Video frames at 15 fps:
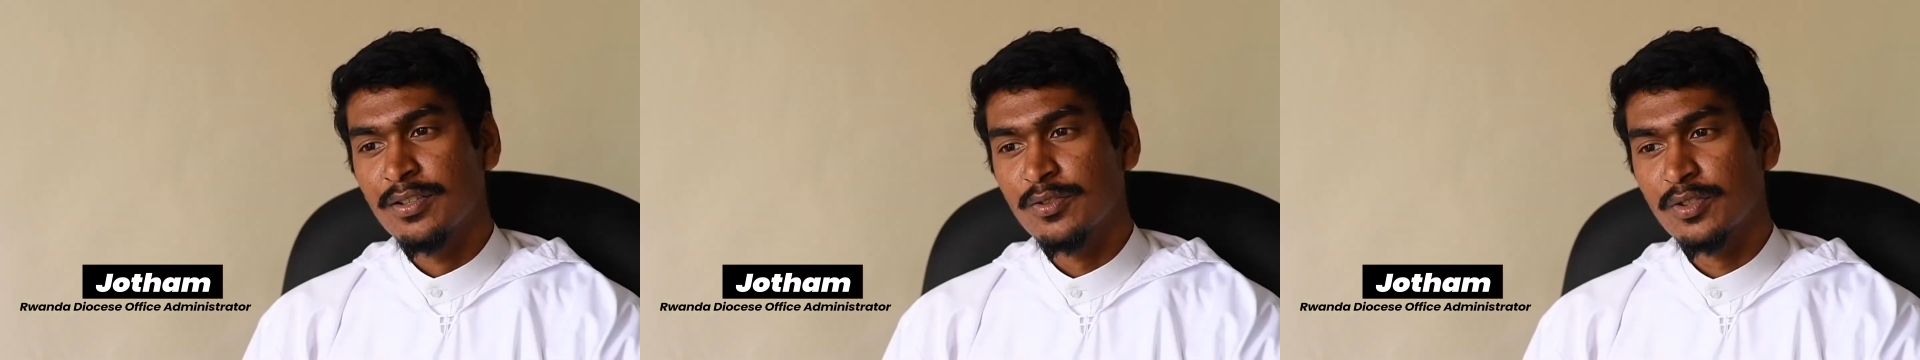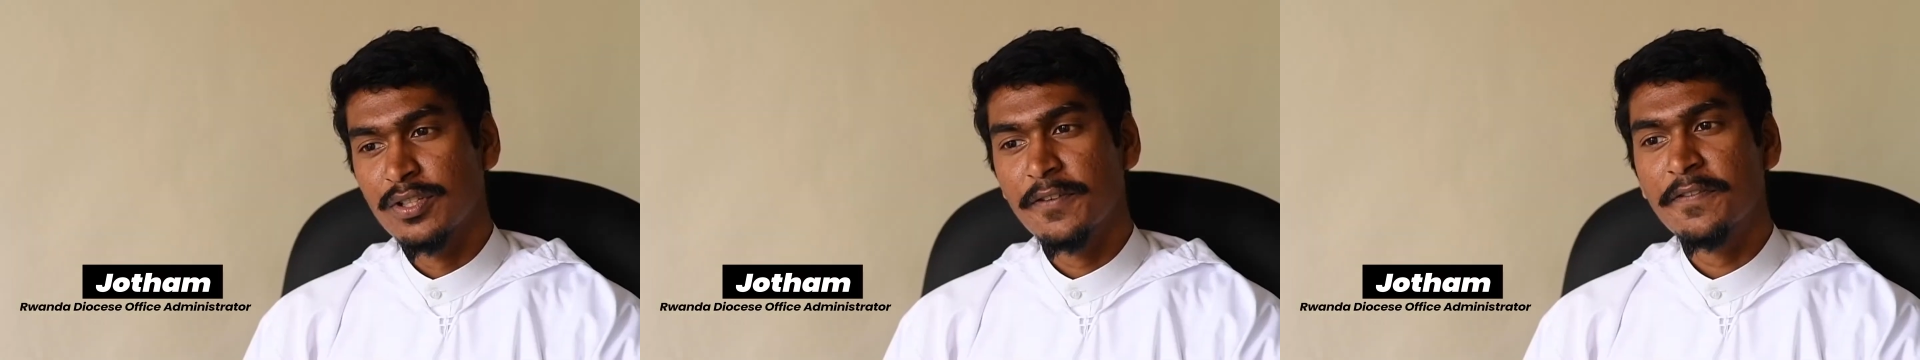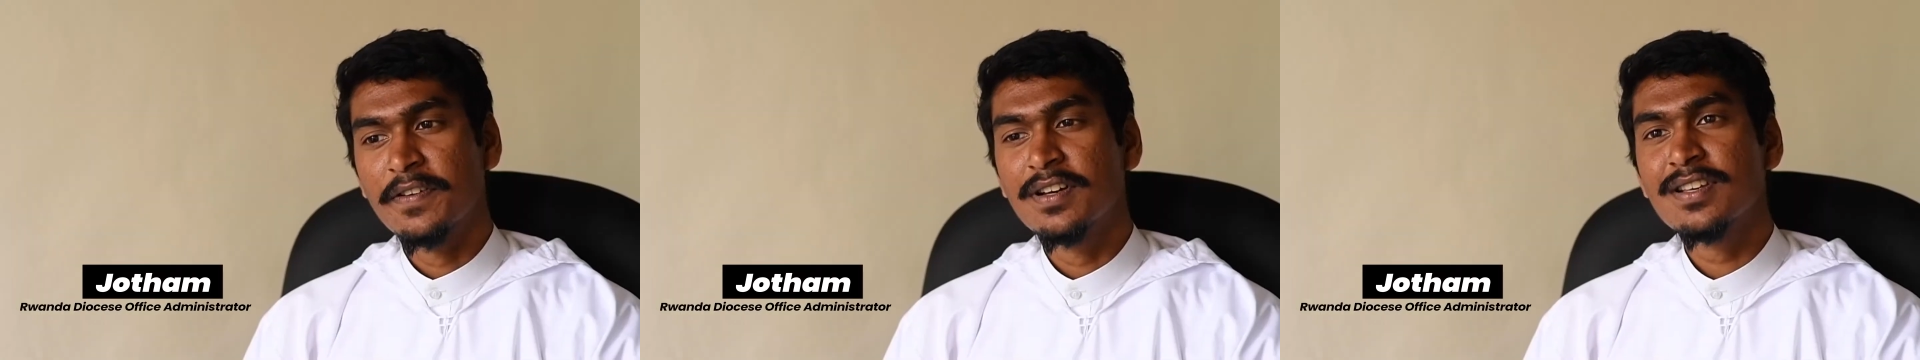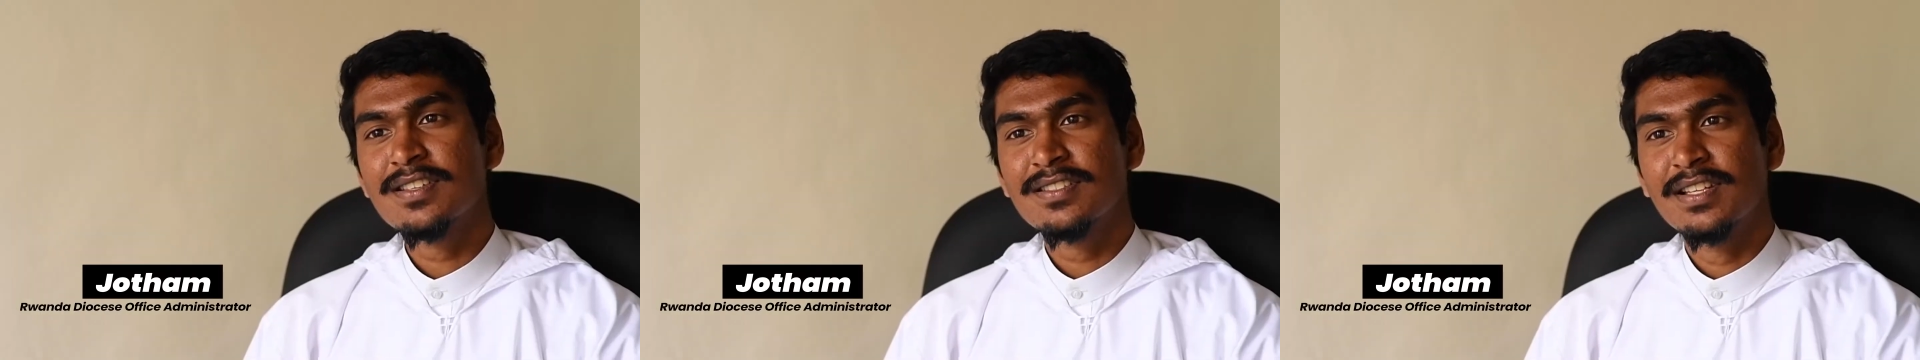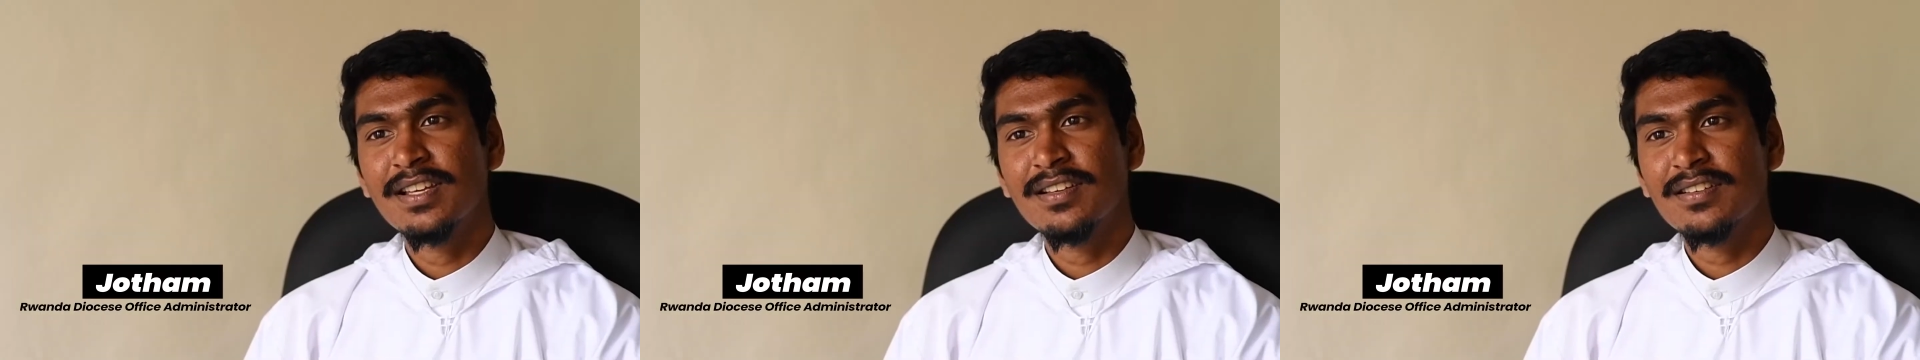So the first
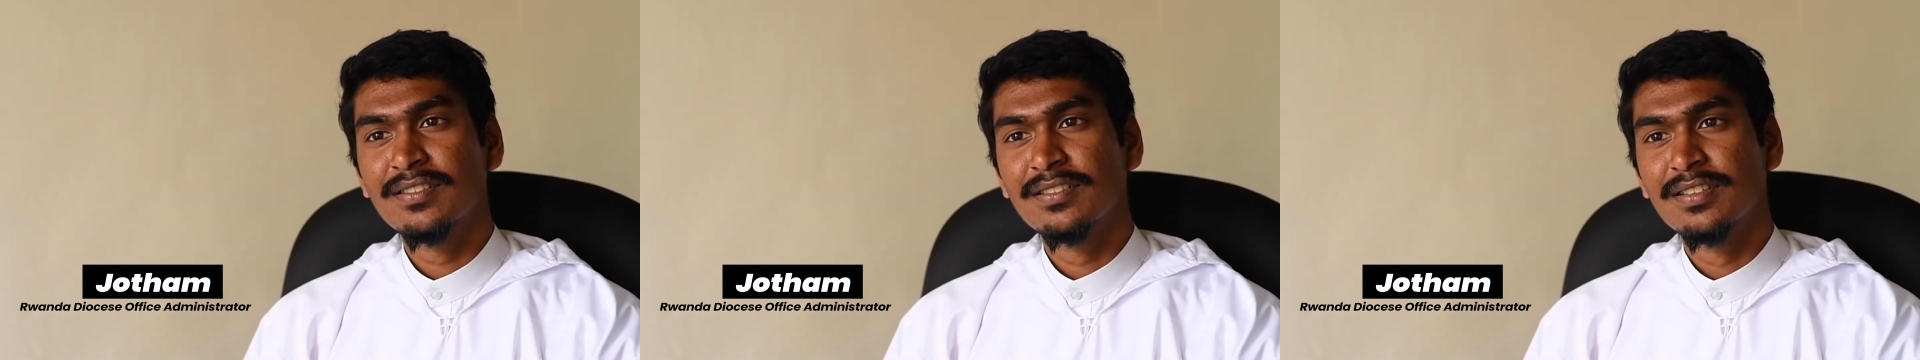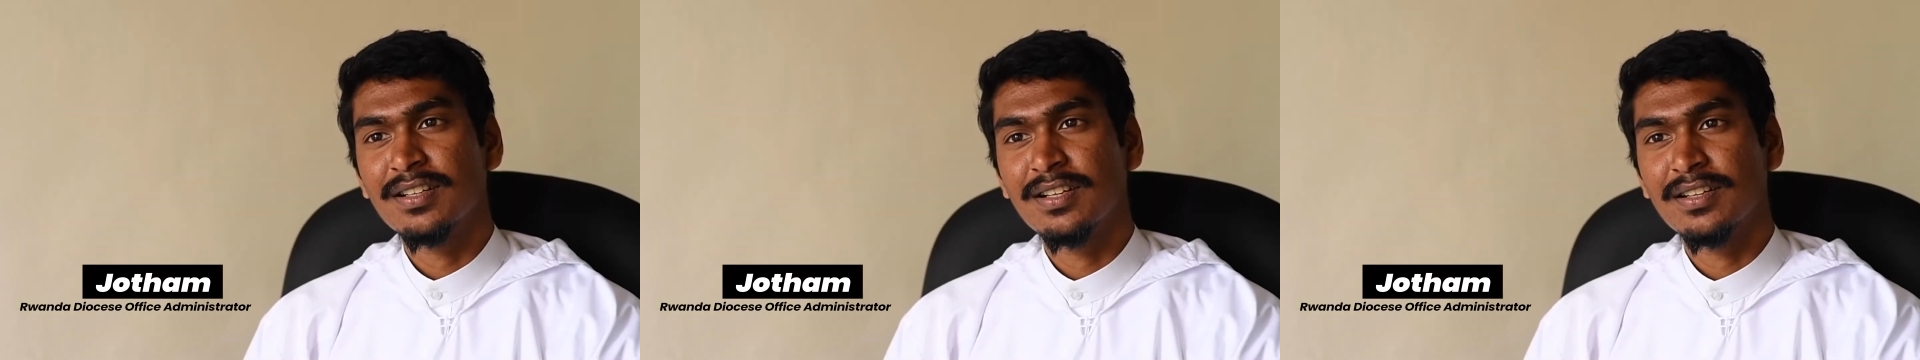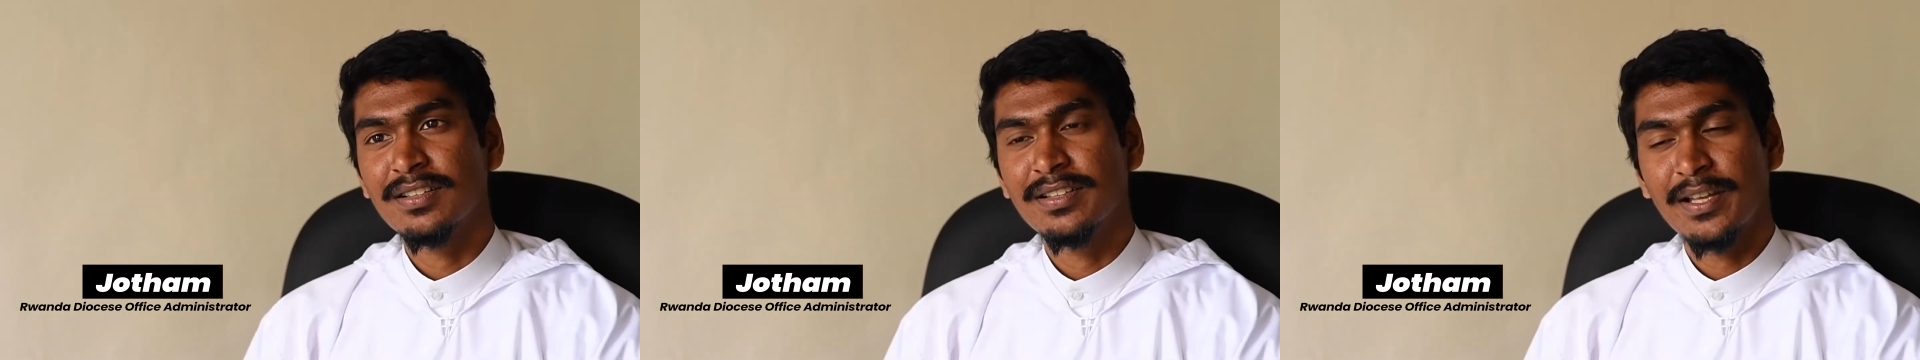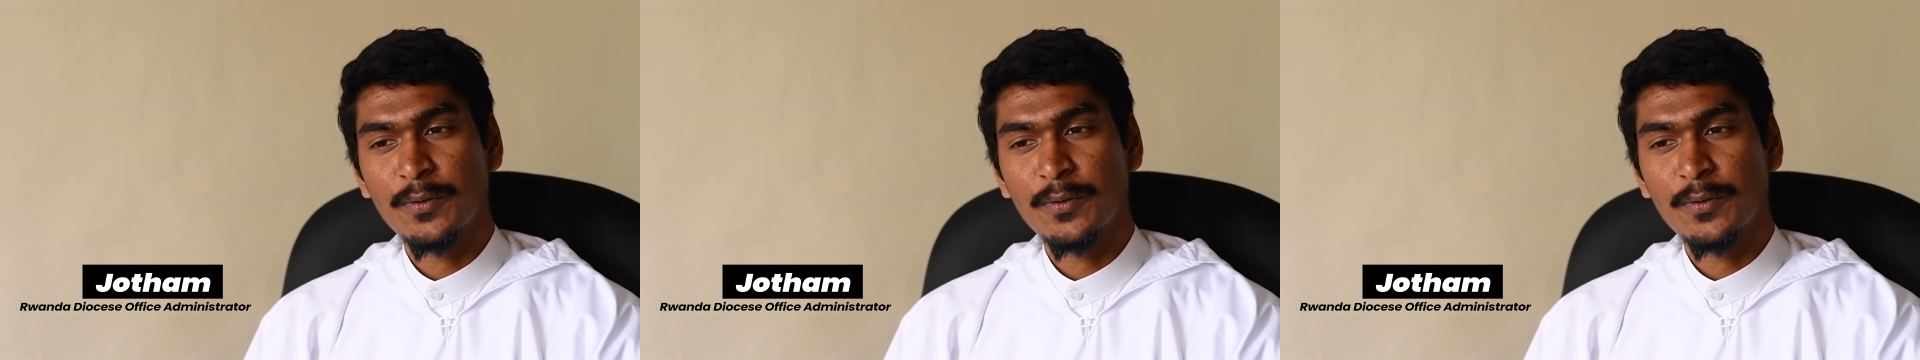thing that